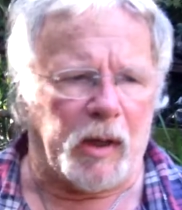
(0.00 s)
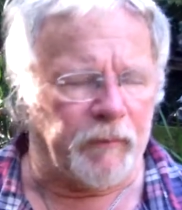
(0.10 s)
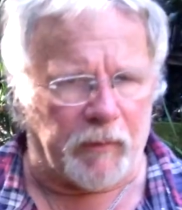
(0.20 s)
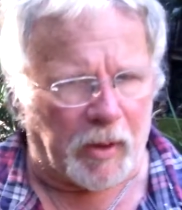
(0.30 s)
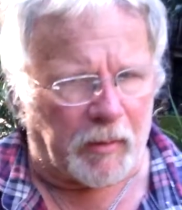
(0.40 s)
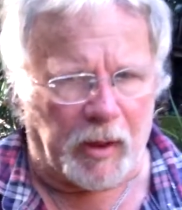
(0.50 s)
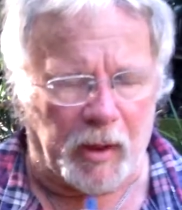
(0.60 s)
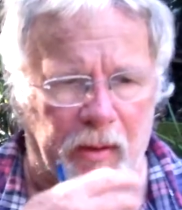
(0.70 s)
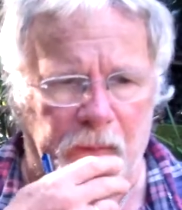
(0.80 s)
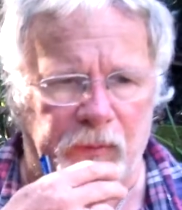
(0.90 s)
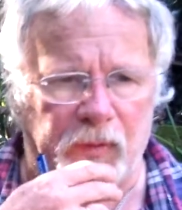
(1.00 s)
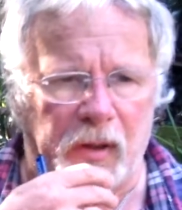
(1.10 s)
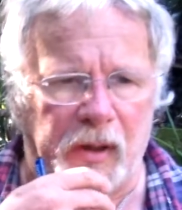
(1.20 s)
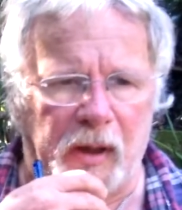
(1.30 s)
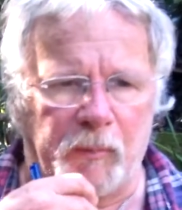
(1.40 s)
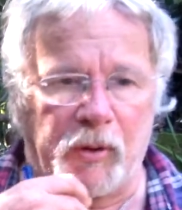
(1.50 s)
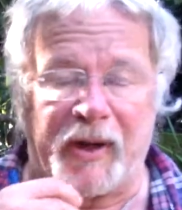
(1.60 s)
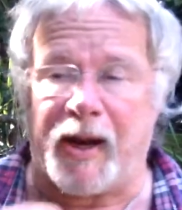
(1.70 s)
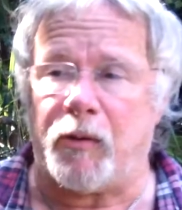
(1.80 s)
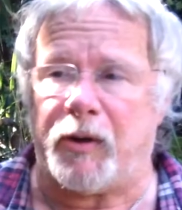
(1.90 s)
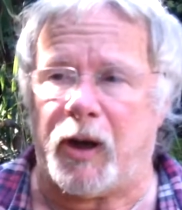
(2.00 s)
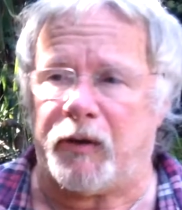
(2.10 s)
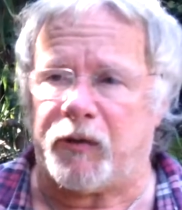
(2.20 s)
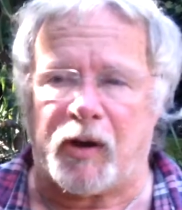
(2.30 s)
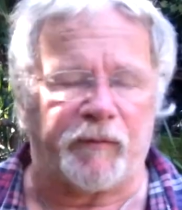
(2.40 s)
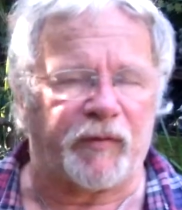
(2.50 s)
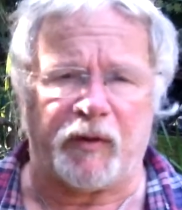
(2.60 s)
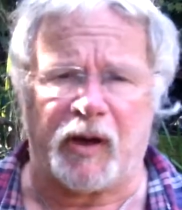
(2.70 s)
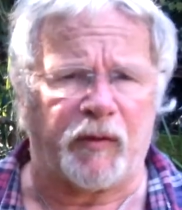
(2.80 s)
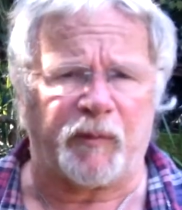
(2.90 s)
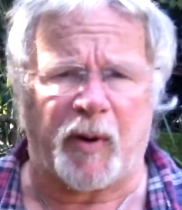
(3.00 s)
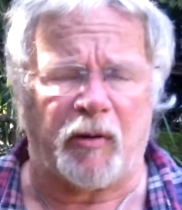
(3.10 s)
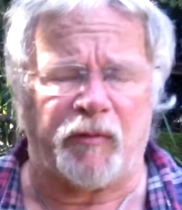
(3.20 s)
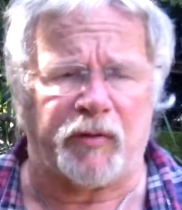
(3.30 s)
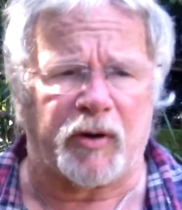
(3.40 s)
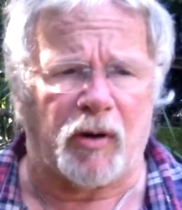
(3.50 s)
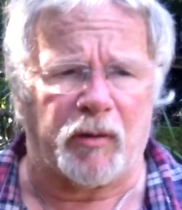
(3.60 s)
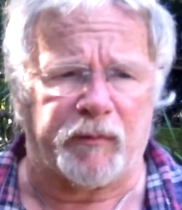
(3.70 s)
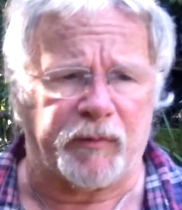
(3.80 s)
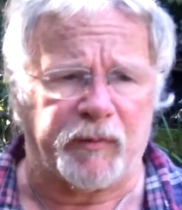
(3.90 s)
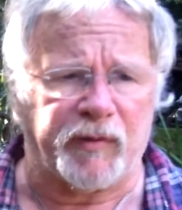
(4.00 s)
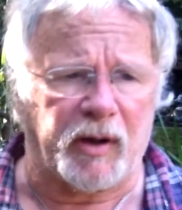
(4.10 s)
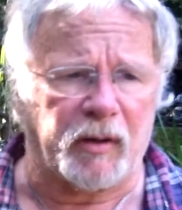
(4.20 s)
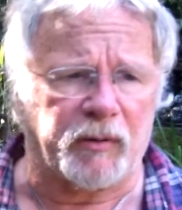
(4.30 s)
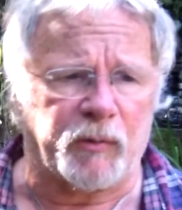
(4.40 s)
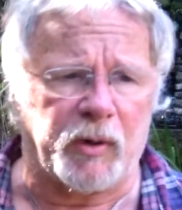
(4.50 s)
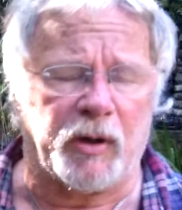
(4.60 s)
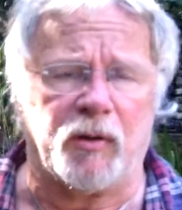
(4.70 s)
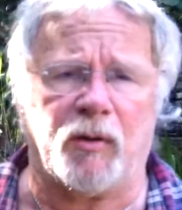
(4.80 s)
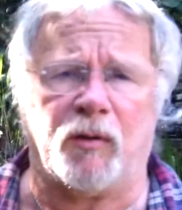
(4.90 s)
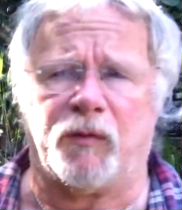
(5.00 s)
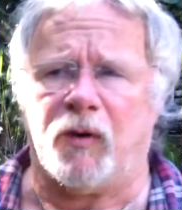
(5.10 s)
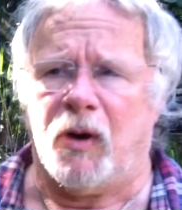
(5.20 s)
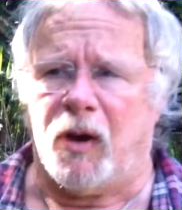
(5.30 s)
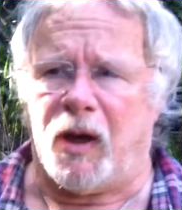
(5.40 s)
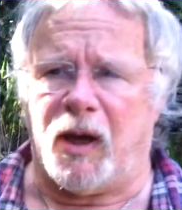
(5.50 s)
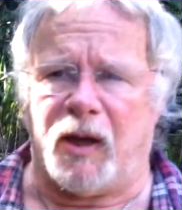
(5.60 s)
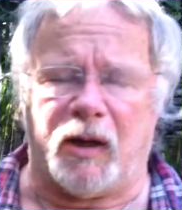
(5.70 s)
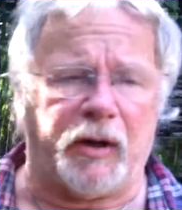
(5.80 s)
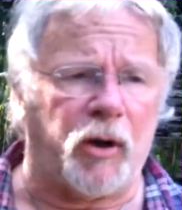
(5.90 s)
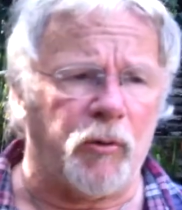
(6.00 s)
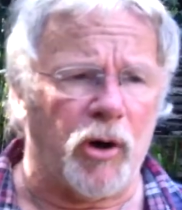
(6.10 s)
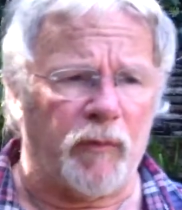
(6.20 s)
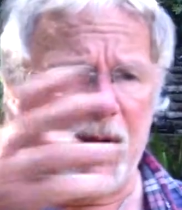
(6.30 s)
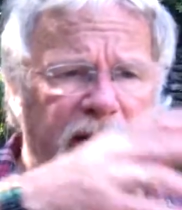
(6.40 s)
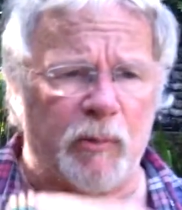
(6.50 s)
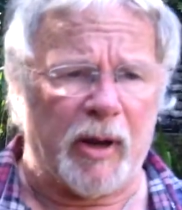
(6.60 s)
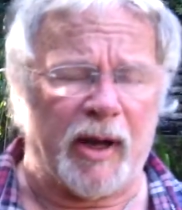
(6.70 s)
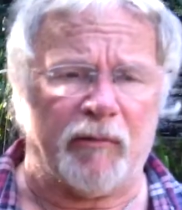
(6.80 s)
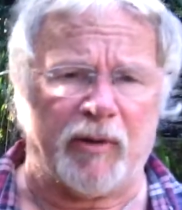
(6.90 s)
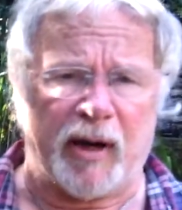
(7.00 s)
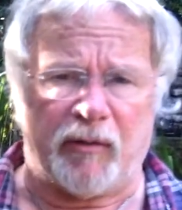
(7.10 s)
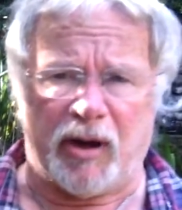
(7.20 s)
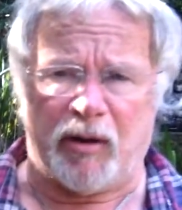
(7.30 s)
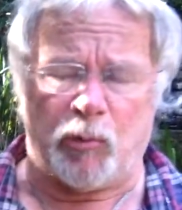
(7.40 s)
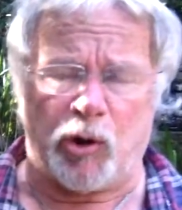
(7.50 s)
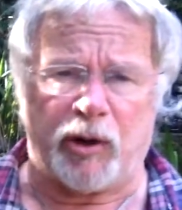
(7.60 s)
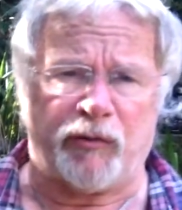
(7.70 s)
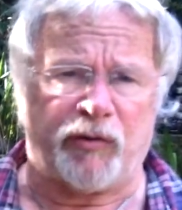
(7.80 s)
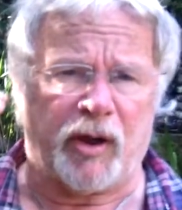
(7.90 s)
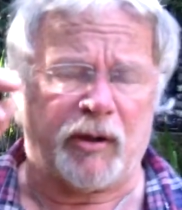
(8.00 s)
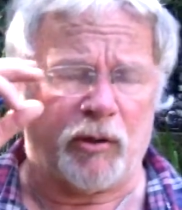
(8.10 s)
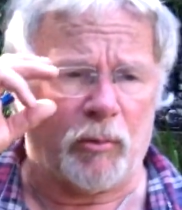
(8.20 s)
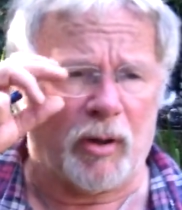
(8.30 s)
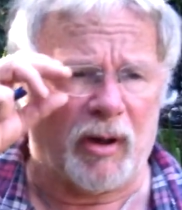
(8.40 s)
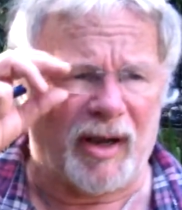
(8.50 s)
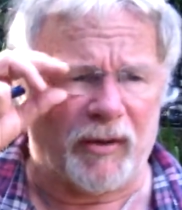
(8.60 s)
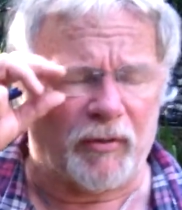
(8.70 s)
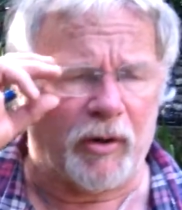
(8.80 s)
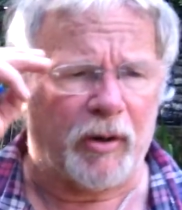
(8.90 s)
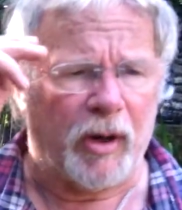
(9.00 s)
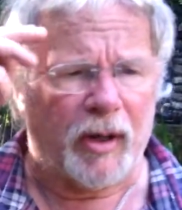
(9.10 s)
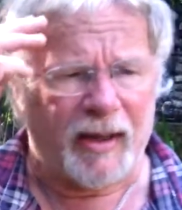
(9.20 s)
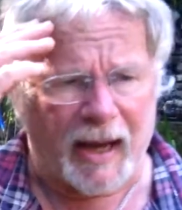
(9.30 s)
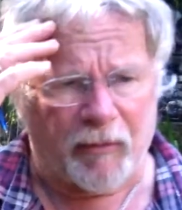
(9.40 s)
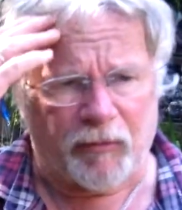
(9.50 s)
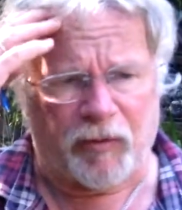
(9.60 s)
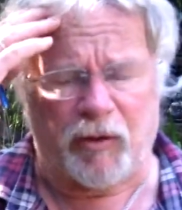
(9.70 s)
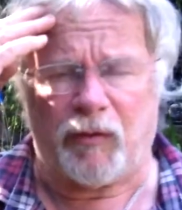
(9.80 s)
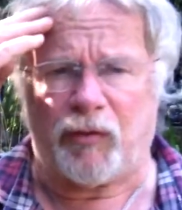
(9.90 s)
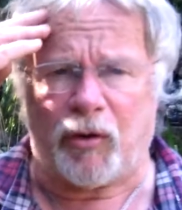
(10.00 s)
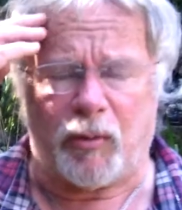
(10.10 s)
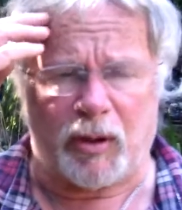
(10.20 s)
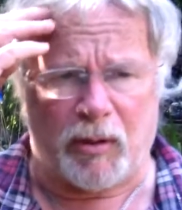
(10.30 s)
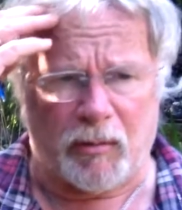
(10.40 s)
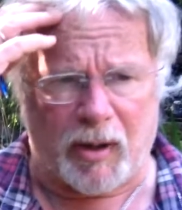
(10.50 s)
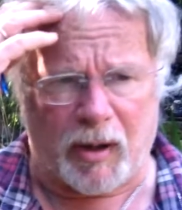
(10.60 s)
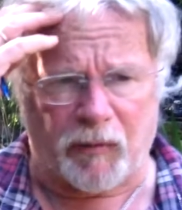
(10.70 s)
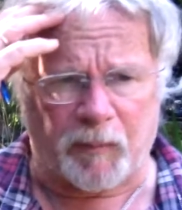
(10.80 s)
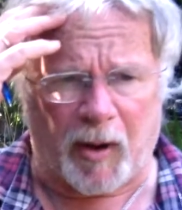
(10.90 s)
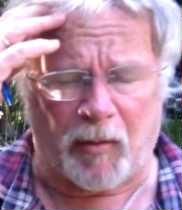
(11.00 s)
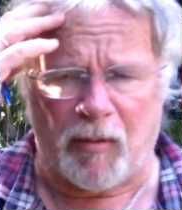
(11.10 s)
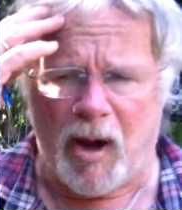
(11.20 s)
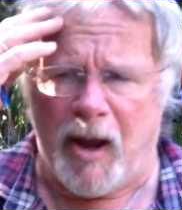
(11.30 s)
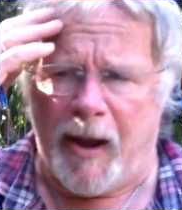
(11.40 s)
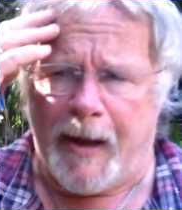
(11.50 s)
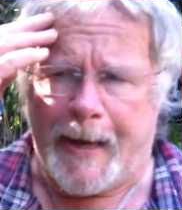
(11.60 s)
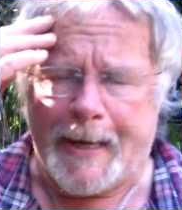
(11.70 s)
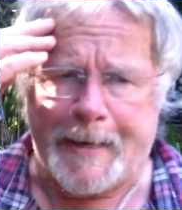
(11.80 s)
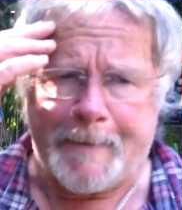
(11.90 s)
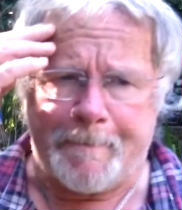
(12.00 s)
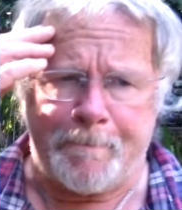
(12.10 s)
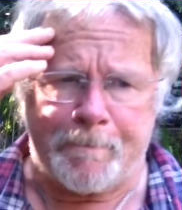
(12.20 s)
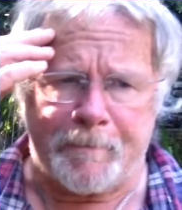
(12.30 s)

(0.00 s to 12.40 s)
Even around here, that was like that. But nowadays, I haven't seen a house sparrow in this garden for 10, 20 years, and I don't know of anywhere around here where I could take you and actually guarantee showing you a house sparrow.